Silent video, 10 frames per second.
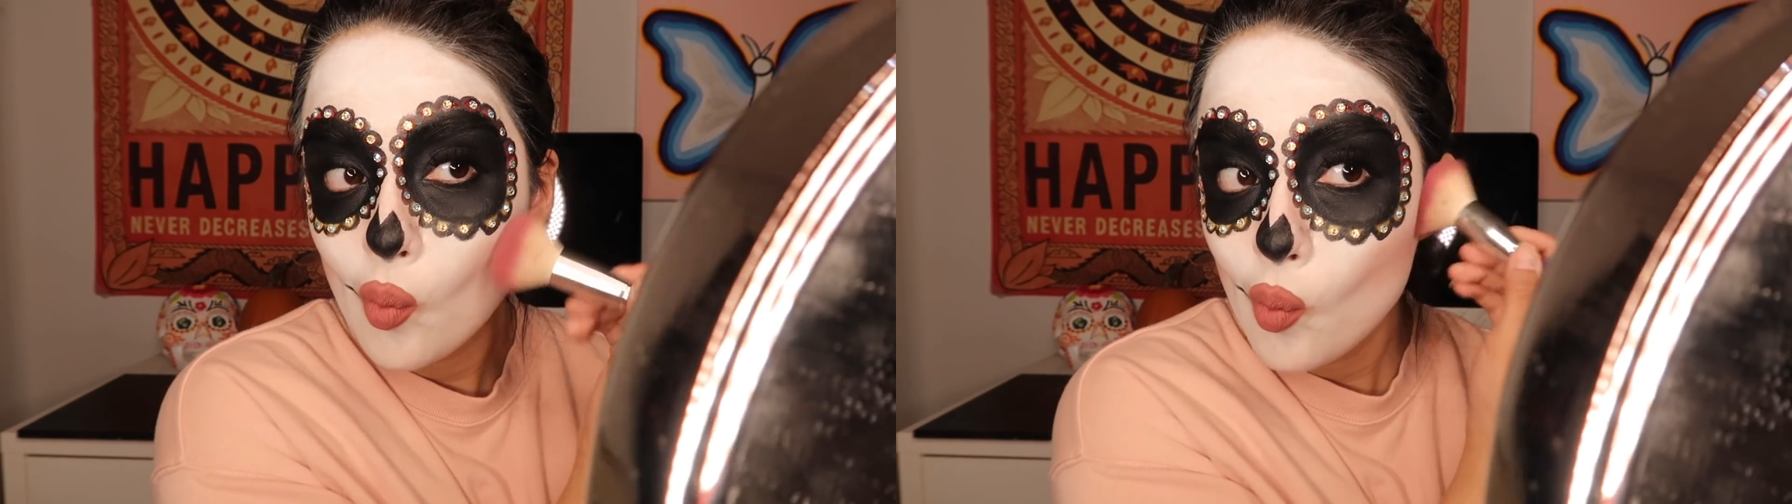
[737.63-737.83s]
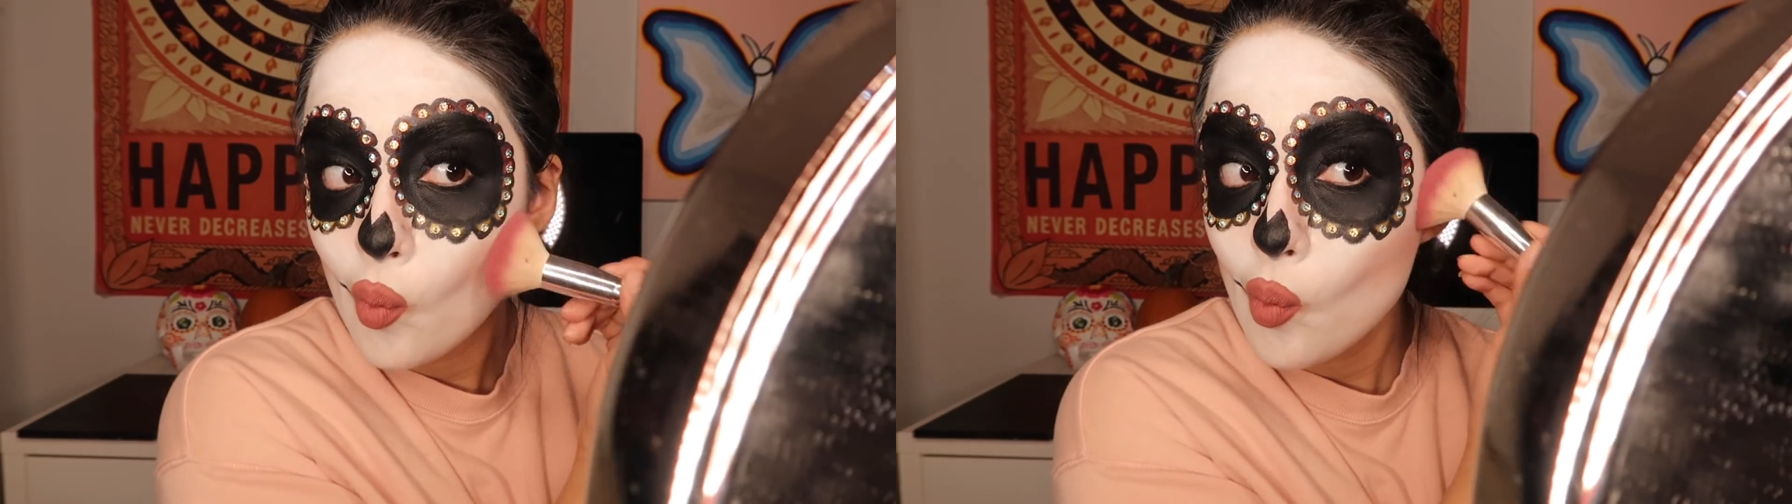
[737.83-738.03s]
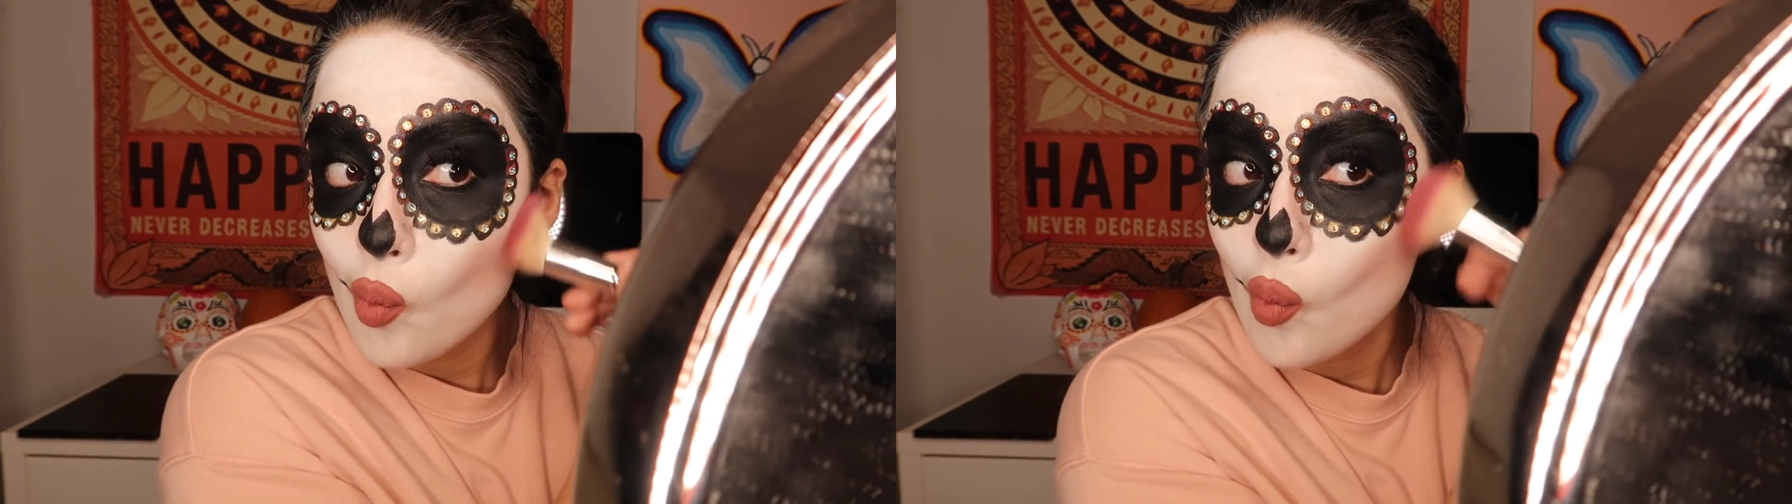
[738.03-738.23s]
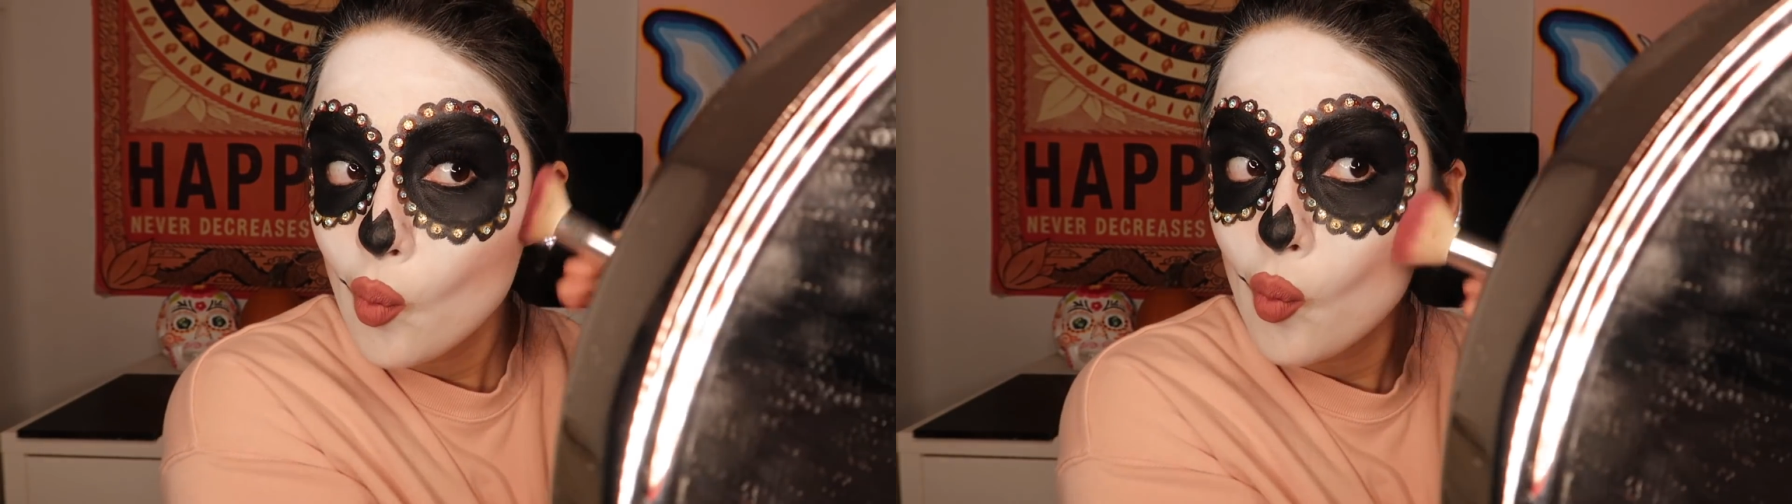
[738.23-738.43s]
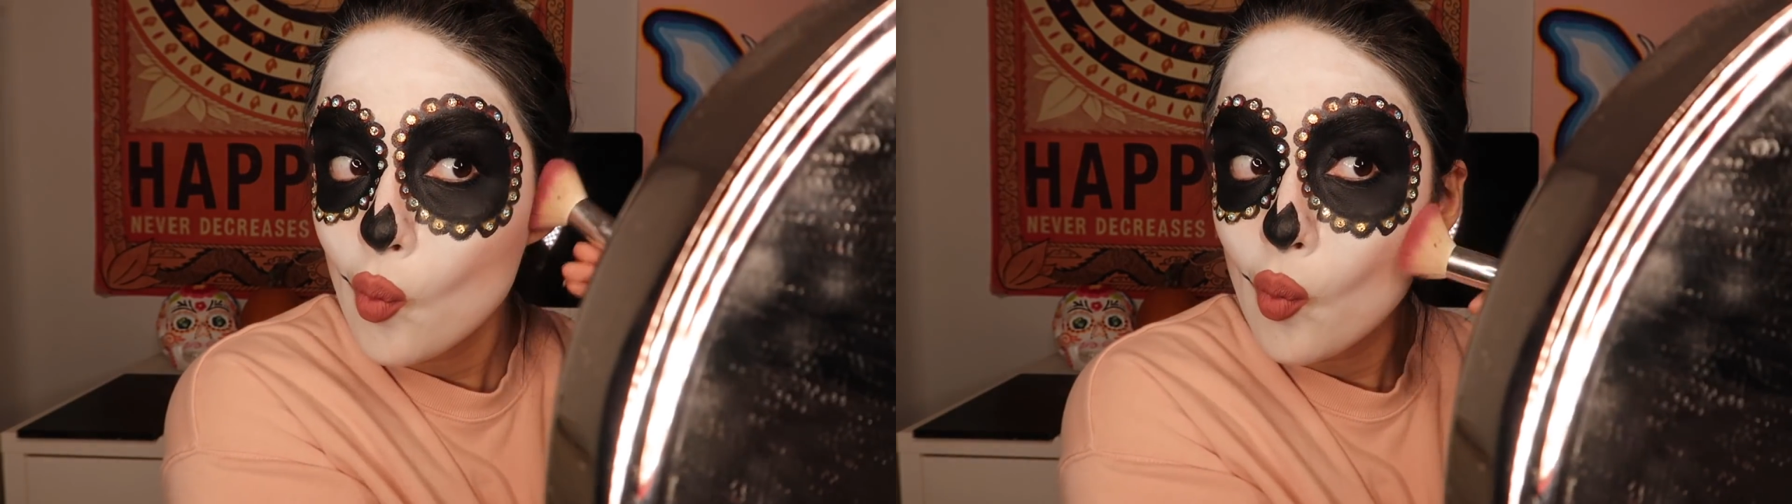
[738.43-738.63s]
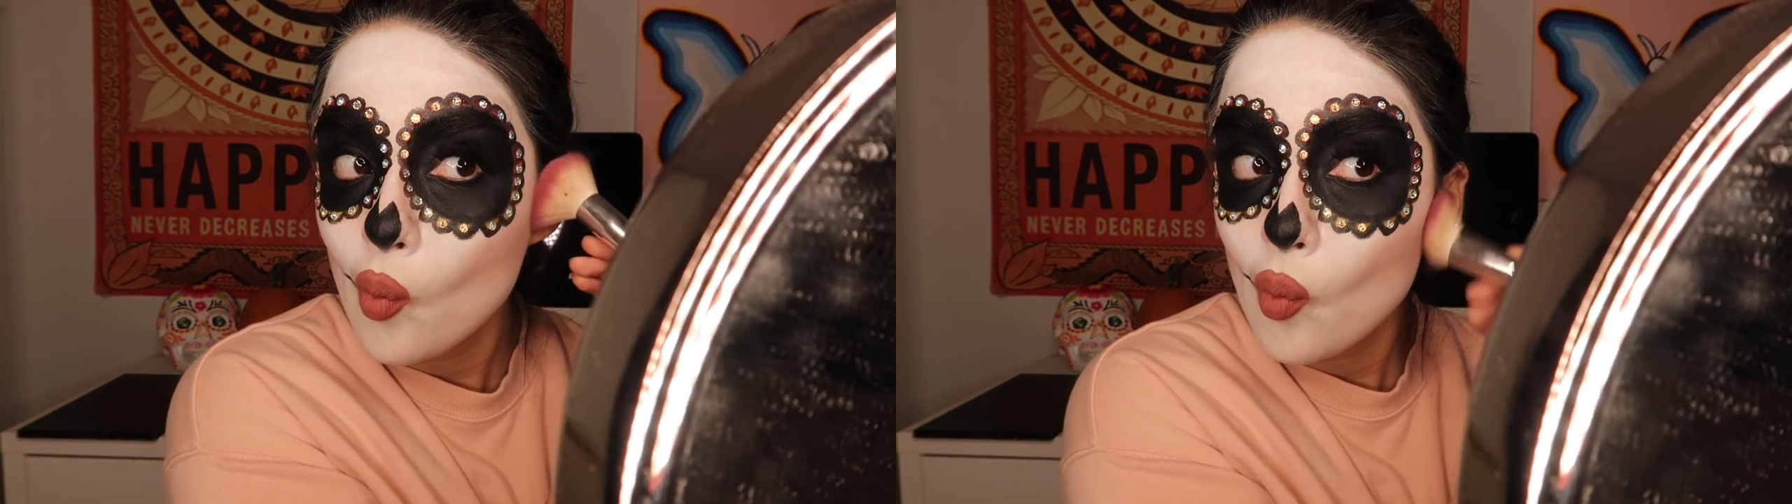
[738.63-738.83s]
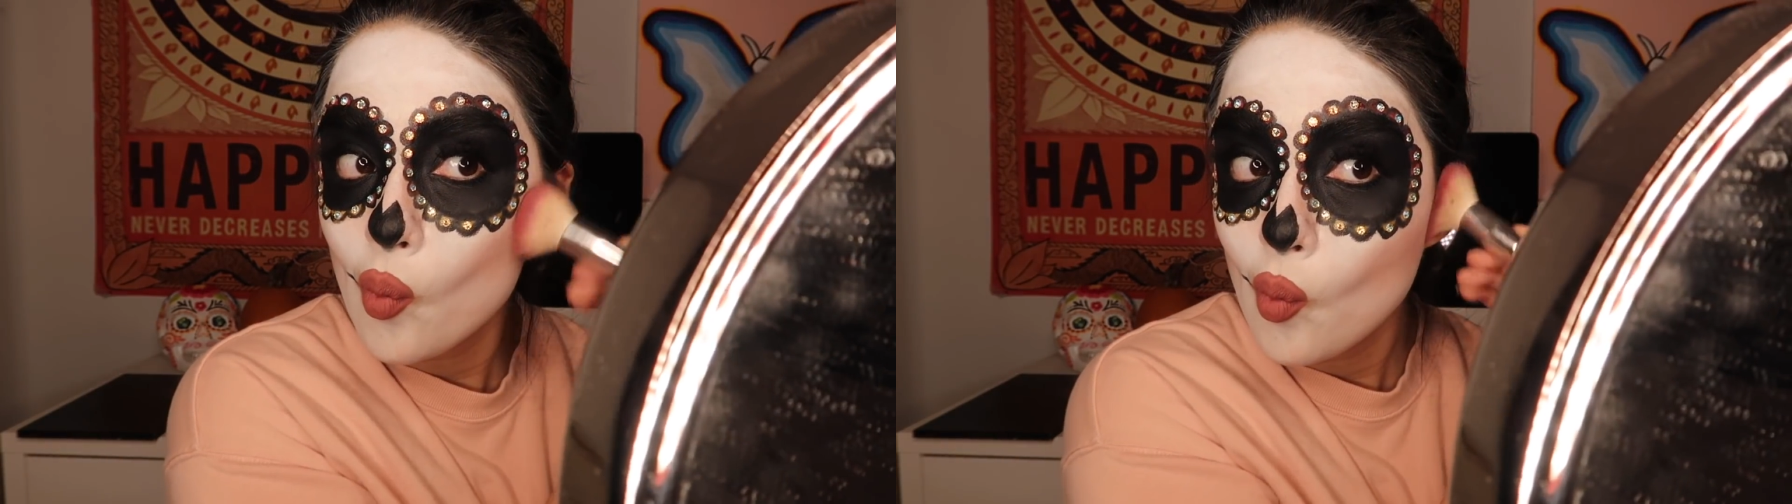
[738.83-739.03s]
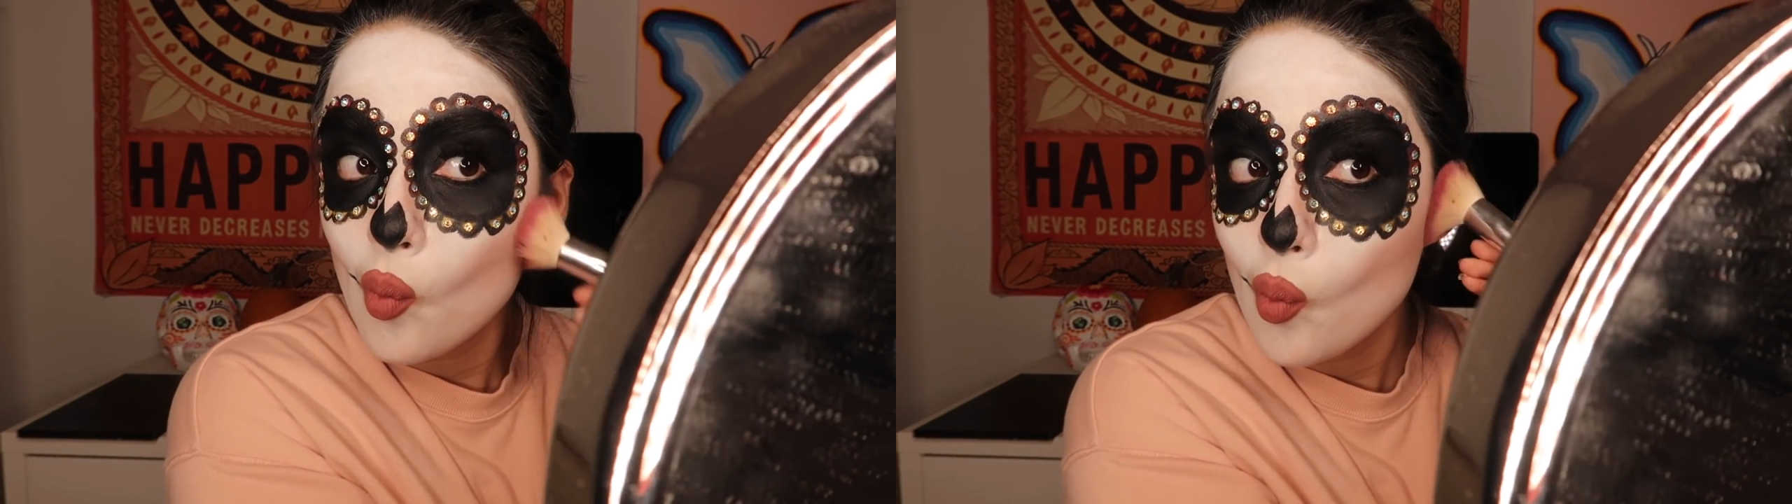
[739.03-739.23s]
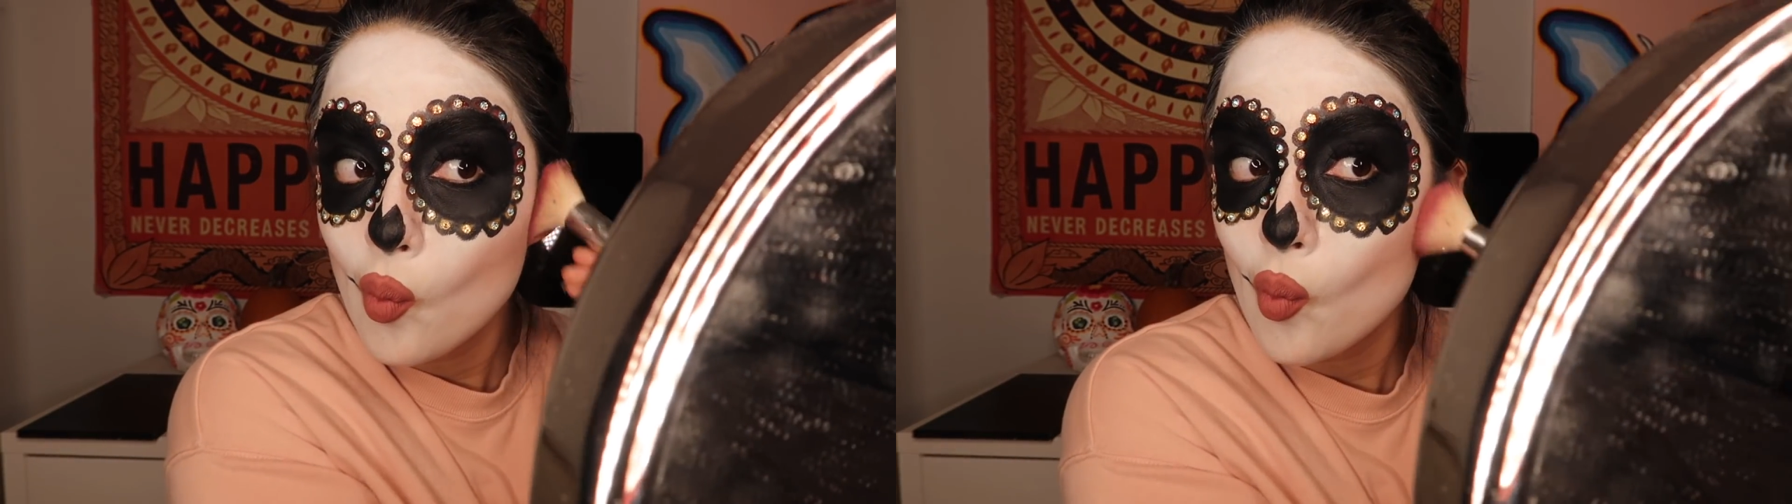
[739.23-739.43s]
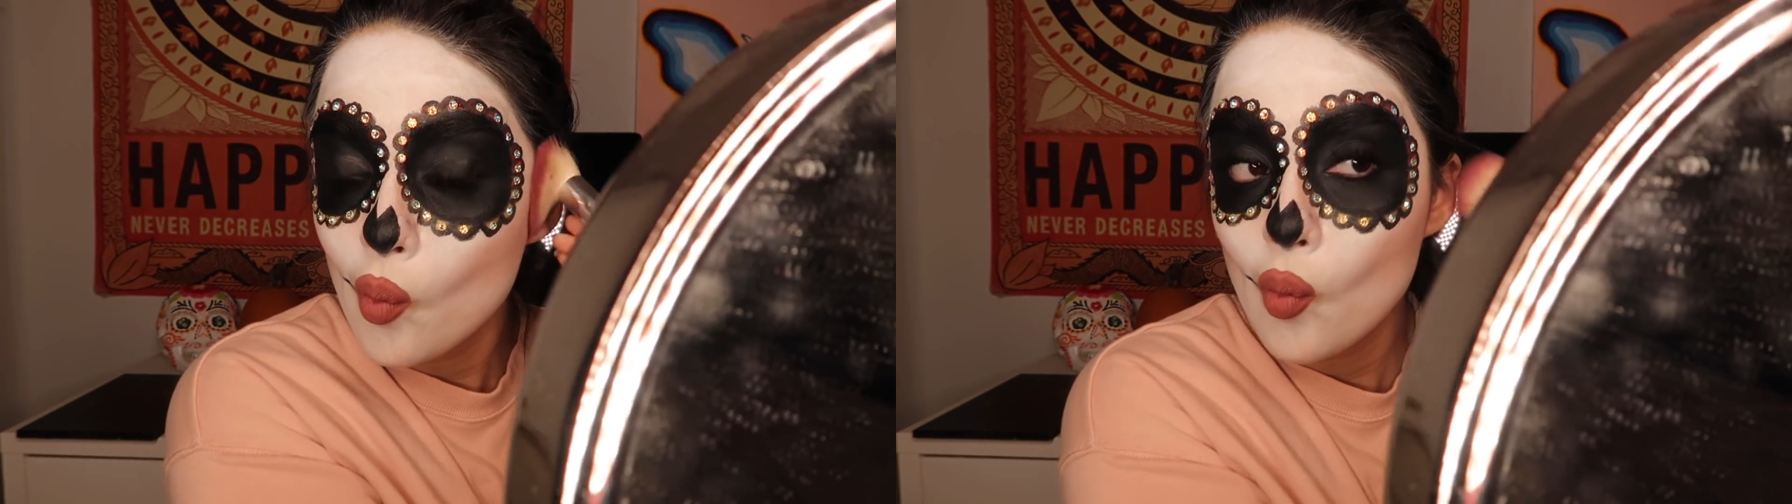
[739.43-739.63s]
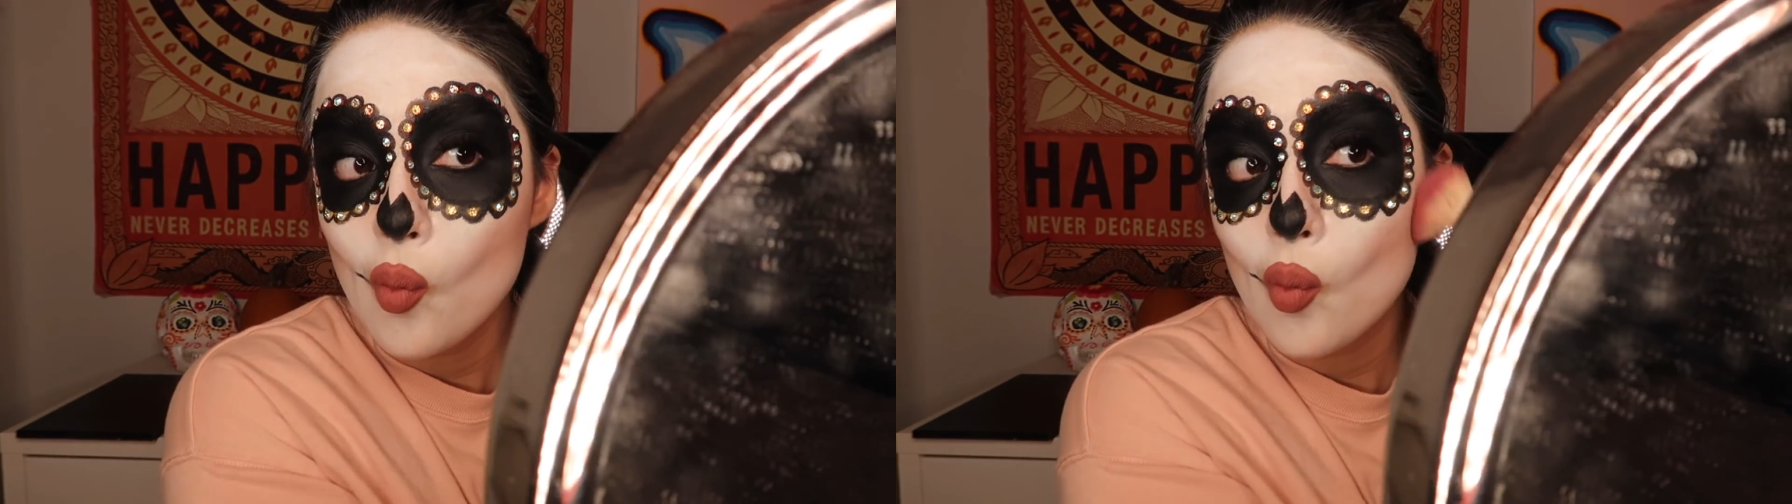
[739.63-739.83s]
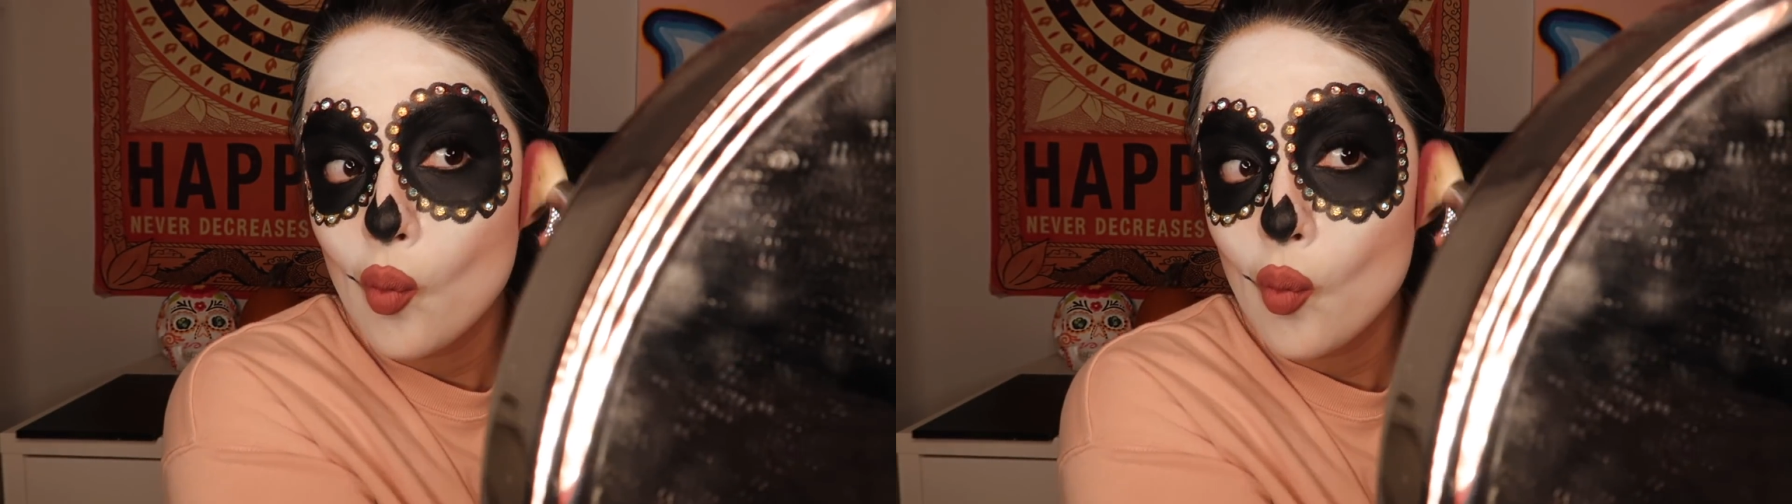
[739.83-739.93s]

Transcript: spooky skull